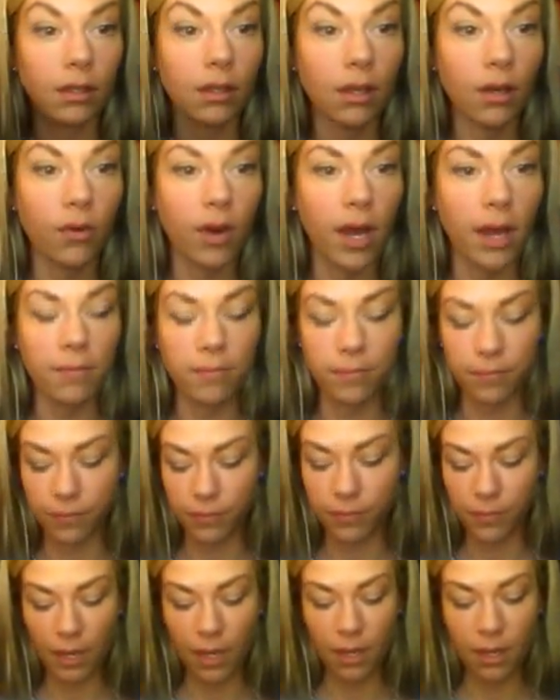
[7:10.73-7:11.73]
Okay.
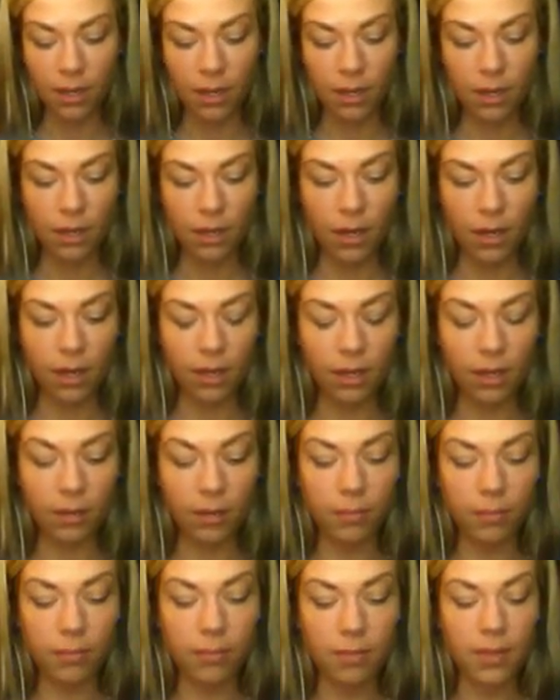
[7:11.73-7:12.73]

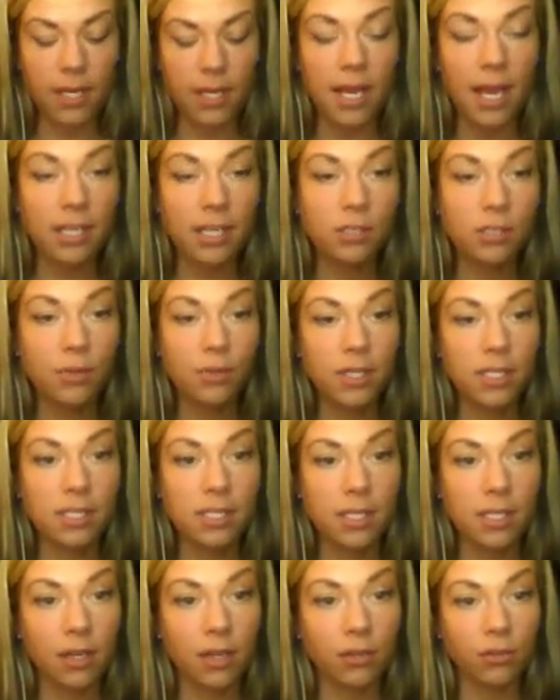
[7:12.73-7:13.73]
The next one is
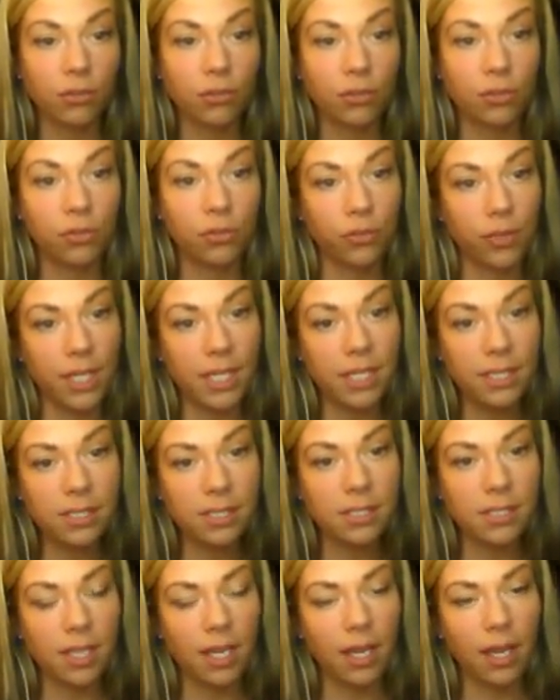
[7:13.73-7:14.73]
titled Crease,
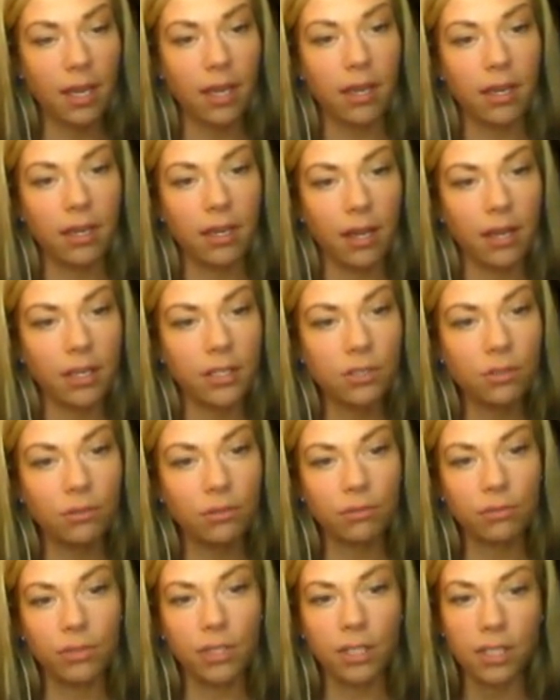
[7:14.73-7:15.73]
and I
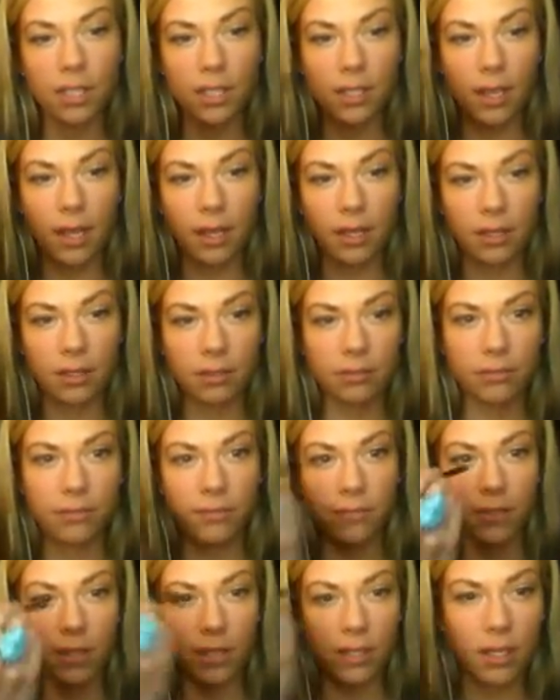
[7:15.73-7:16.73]
don't really like
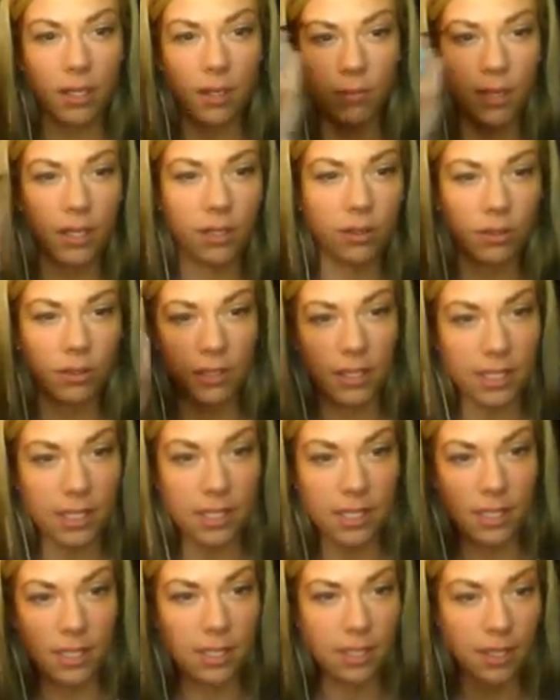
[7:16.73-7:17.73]
fill in my
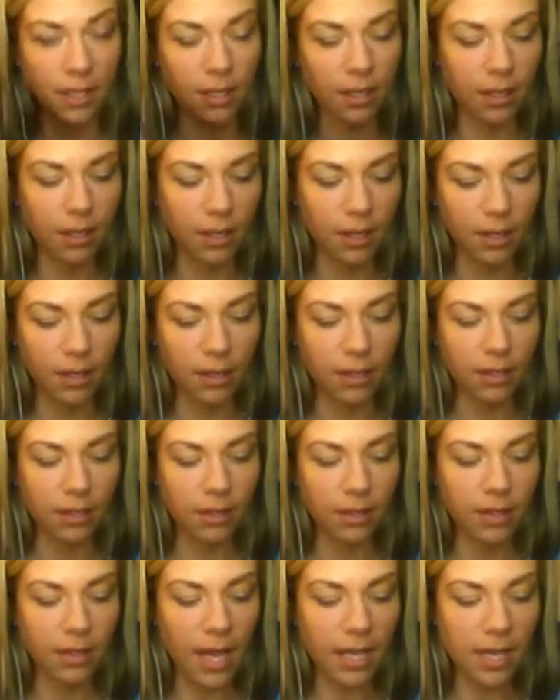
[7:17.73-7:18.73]
crease
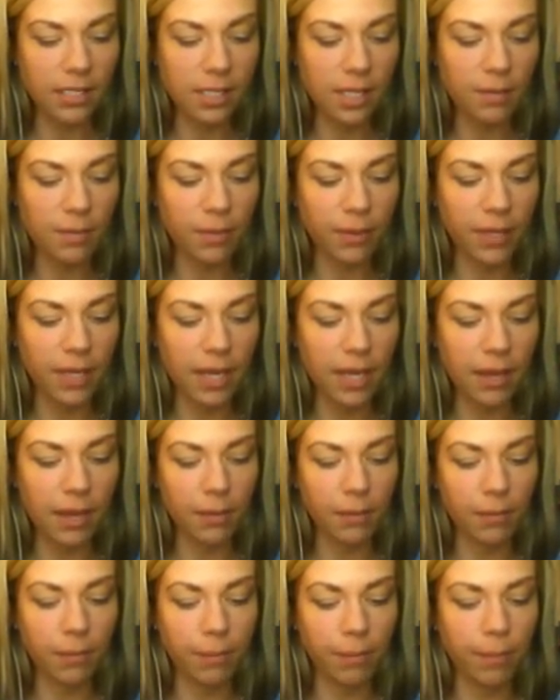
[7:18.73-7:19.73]
that
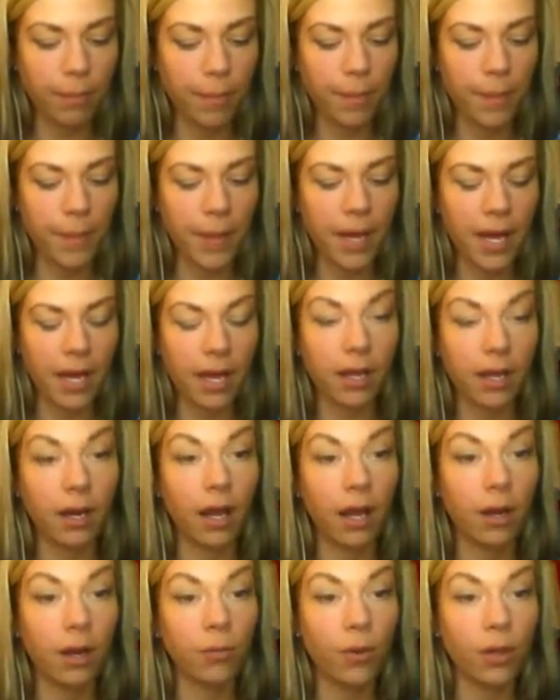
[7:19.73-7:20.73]
deeply, but
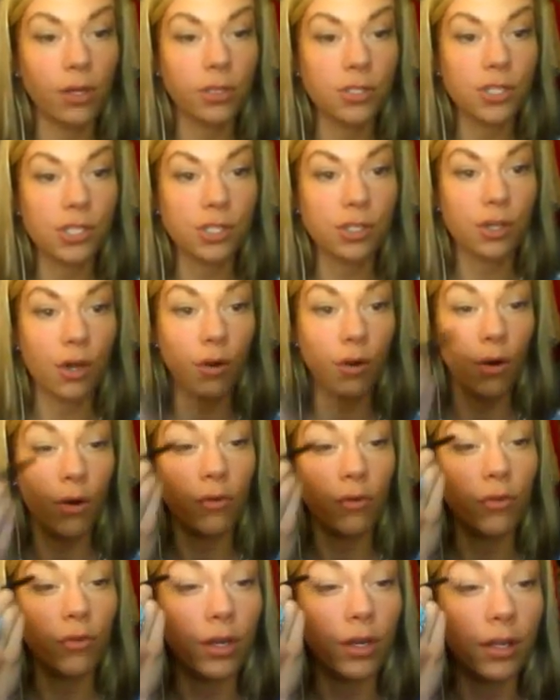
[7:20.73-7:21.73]
I will just go
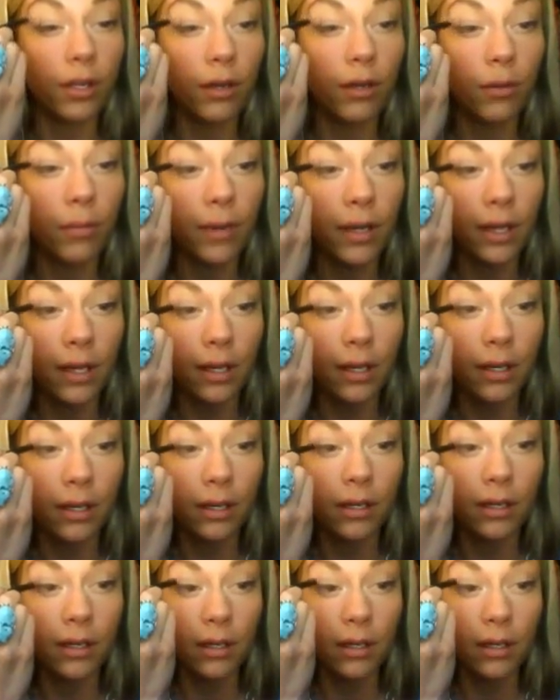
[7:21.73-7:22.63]
over a little bit.